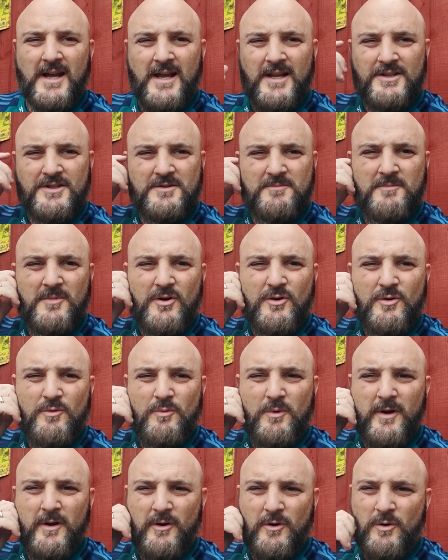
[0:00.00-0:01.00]
And tomorrow
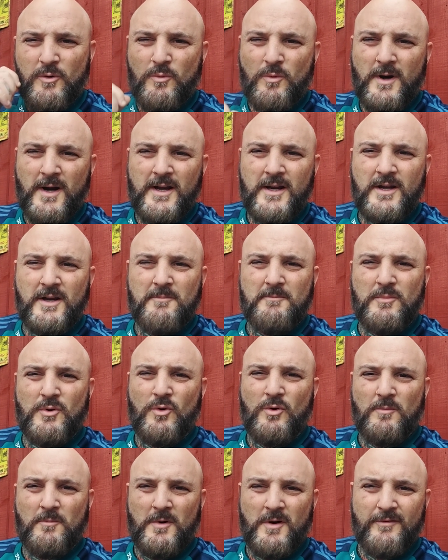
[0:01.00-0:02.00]
we are away at
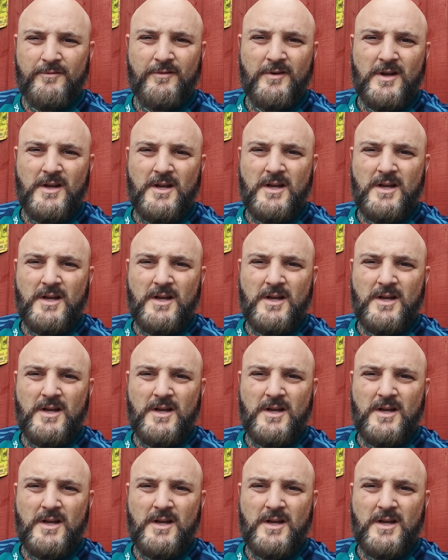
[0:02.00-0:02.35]
Bournemouth.